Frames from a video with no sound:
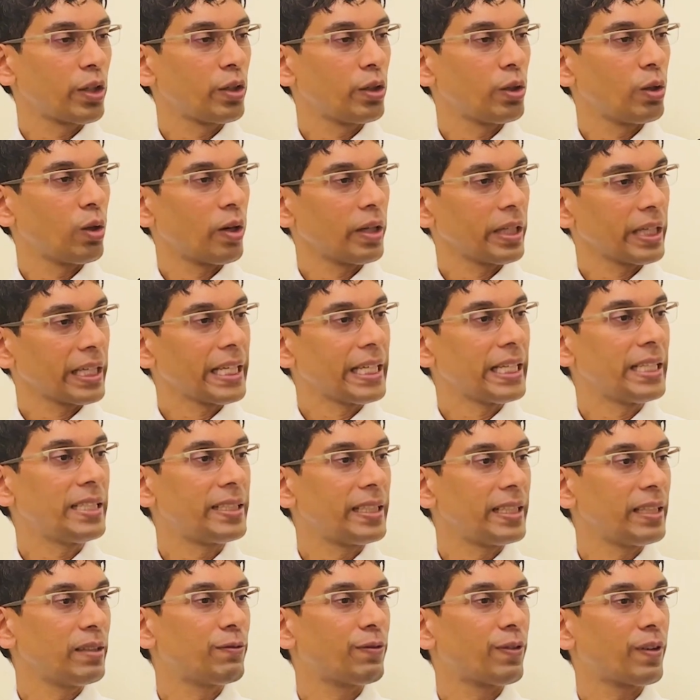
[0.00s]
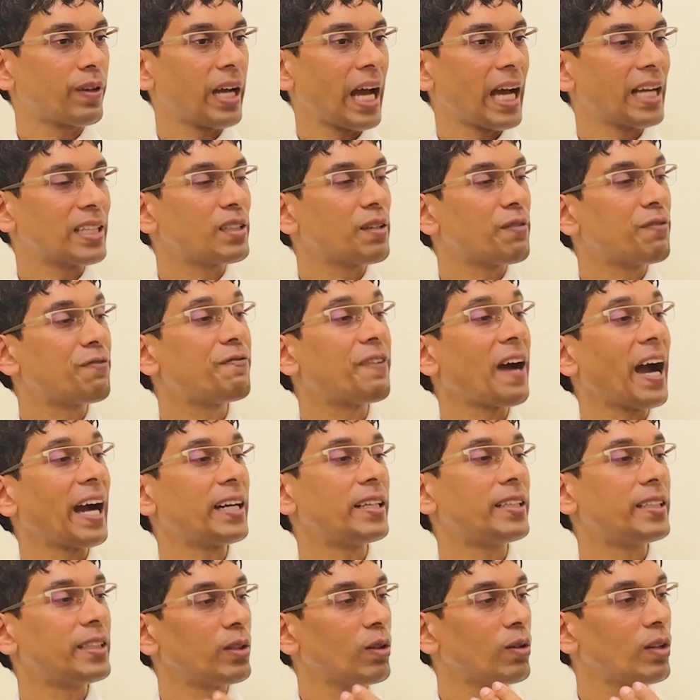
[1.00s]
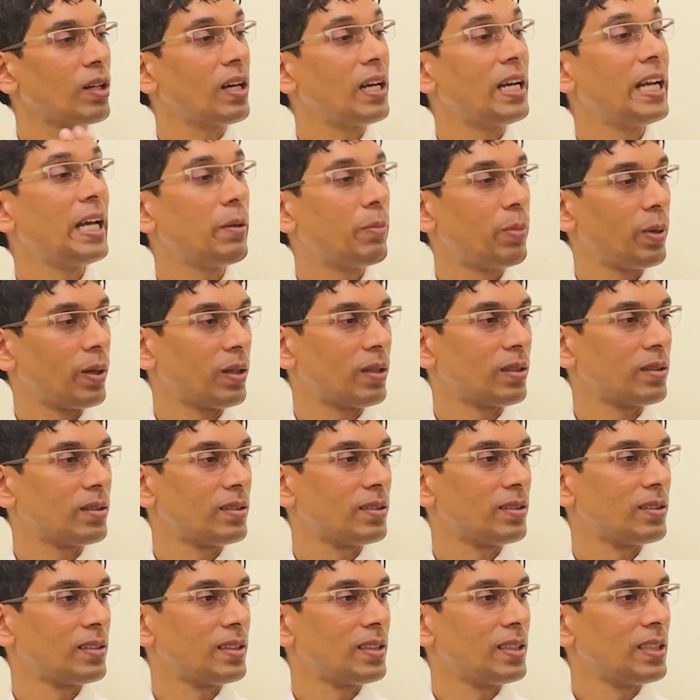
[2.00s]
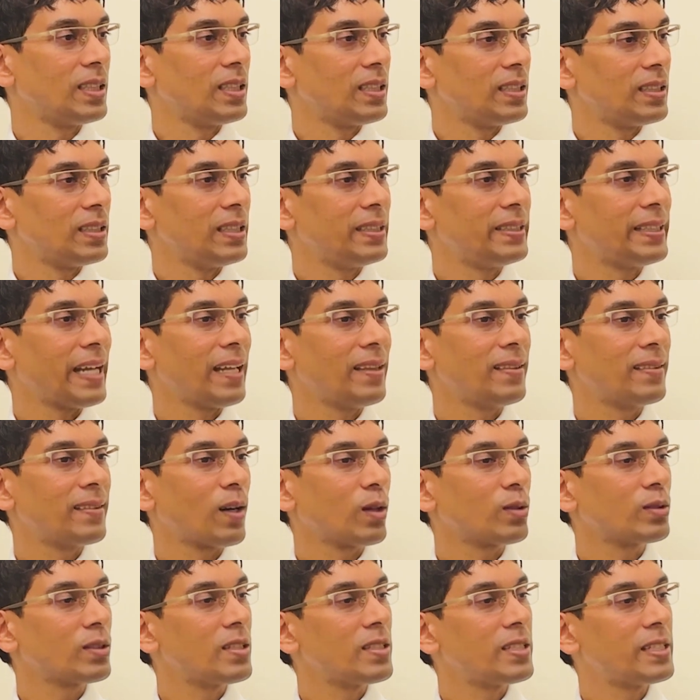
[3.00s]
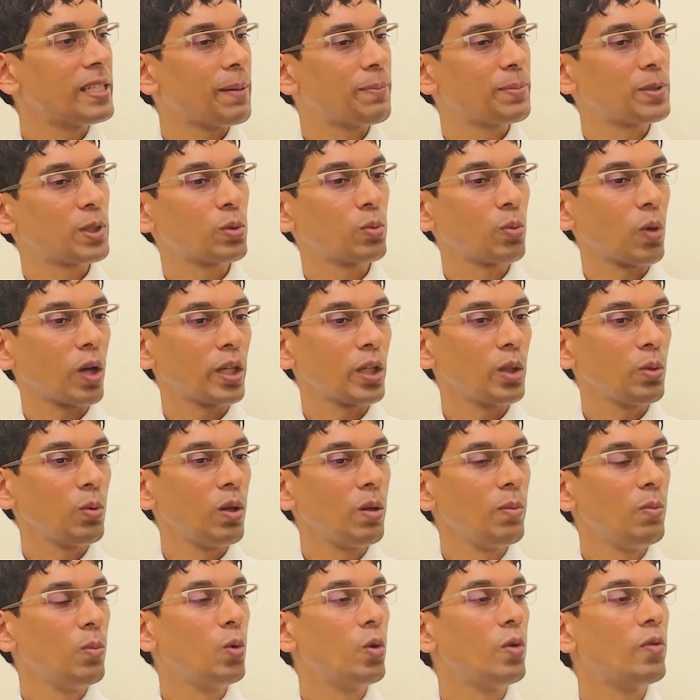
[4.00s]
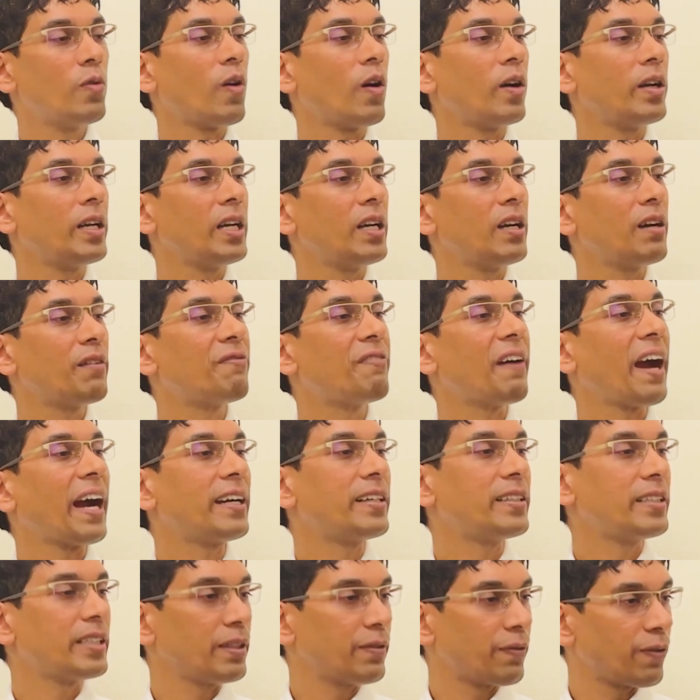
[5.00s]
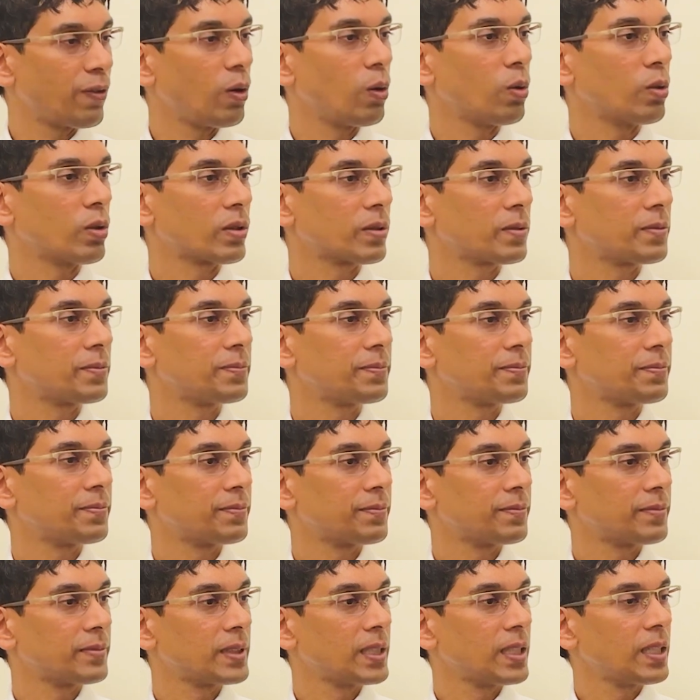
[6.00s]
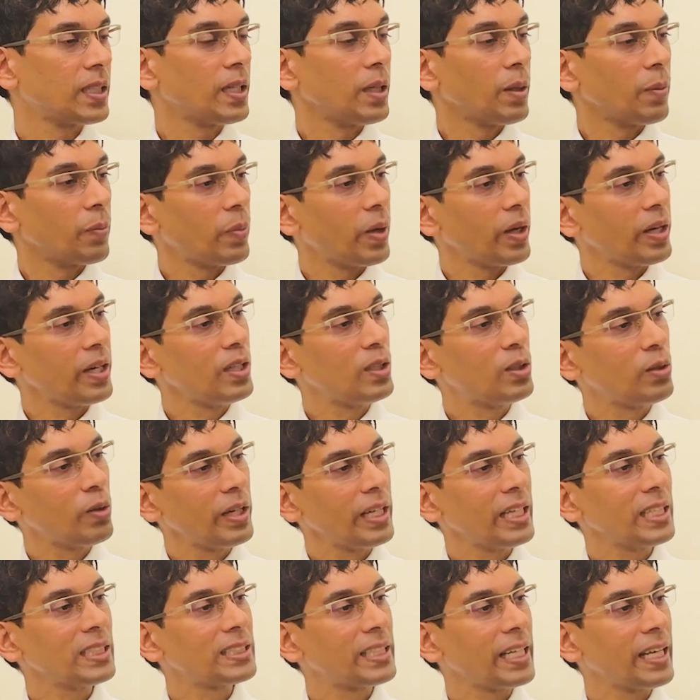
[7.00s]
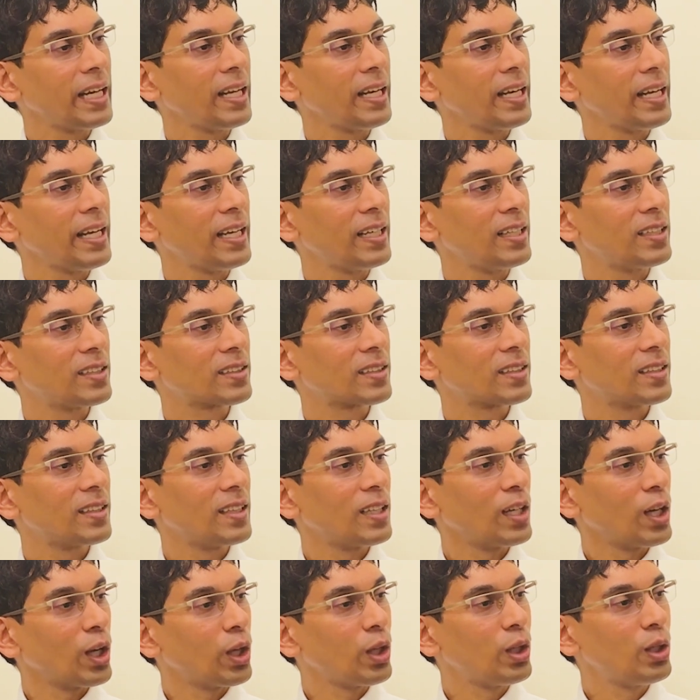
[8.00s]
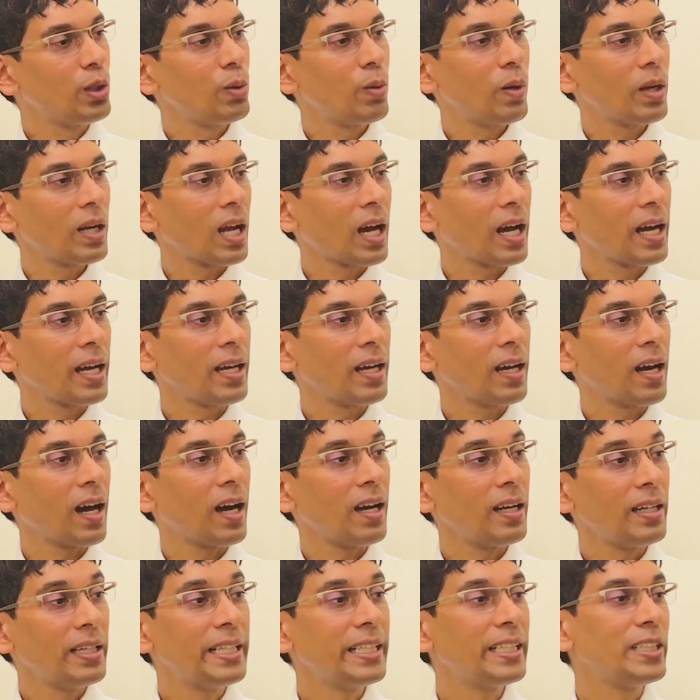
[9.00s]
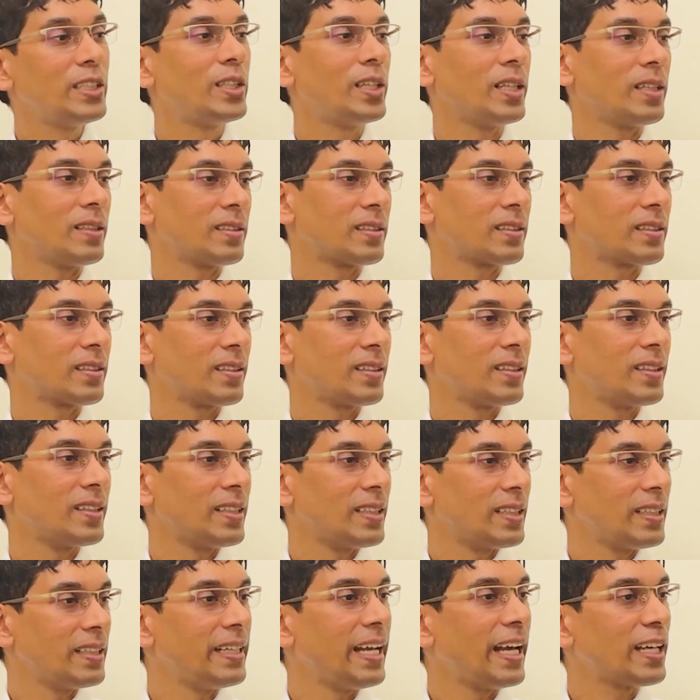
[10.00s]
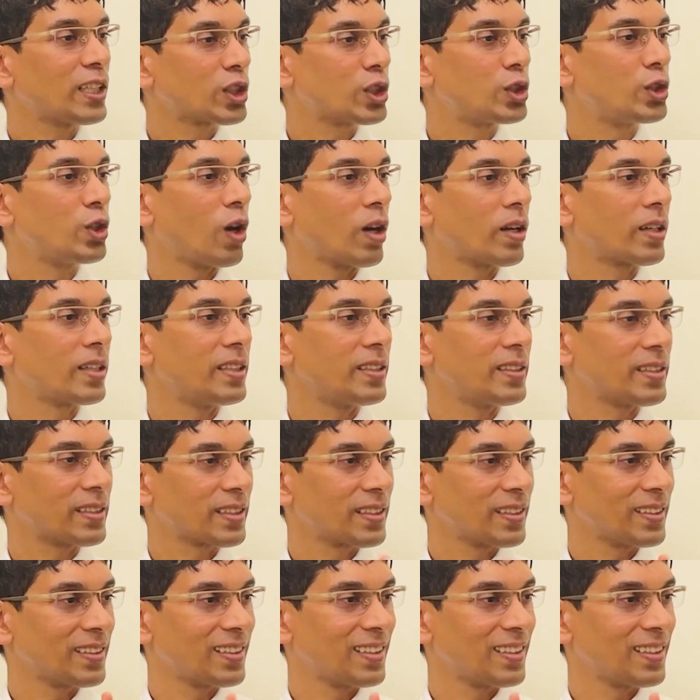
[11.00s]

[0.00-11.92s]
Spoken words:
you're eating for as a factory or a laborer, the 10,000 steps is what you would move on in a factory floor. But in today's day and age, you and I are DJs, desk jockeys.